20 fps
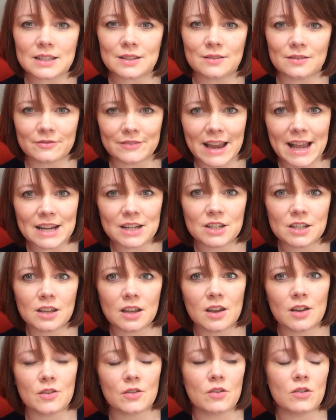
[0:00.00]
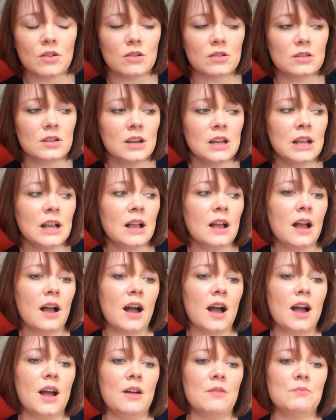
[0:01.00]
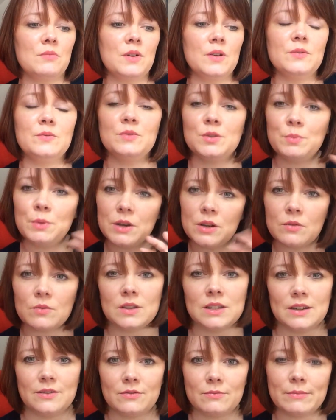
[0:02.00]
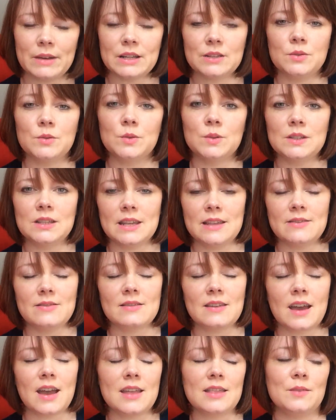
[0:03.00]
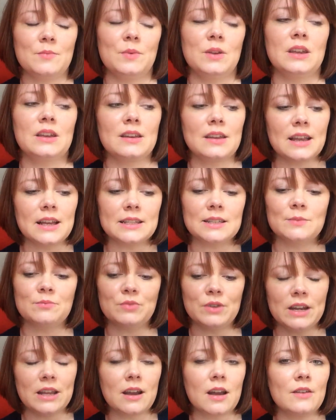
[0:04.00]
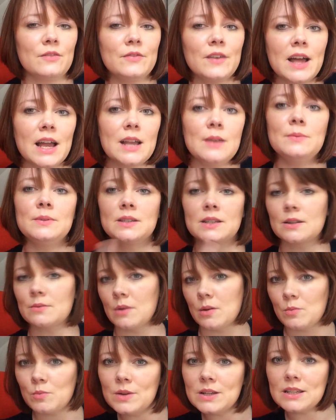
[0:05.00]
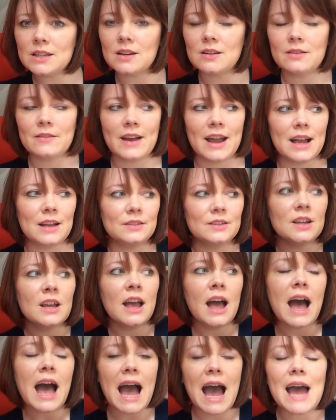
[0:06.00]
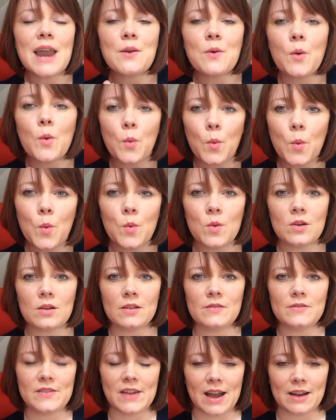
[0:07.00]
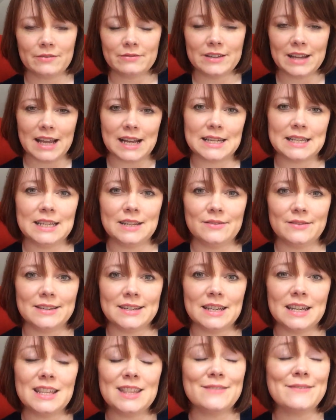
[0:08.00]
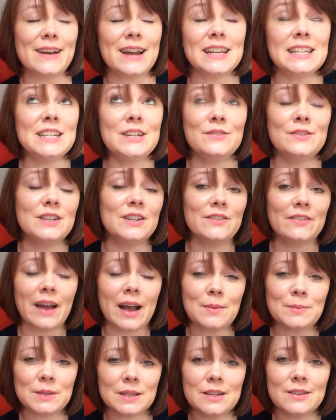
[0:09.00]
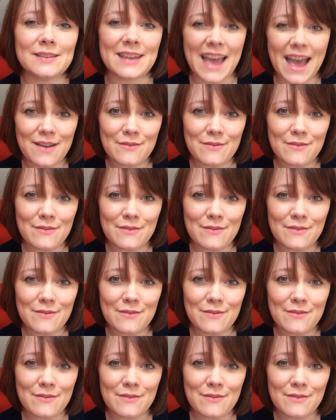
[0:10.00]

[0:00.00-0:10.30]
little reaction going on. Putting all the different metals in there, then we're going to get some pretty high flames, it's going to be whizzing around, and all of that reactivity, the reactivity of absolutely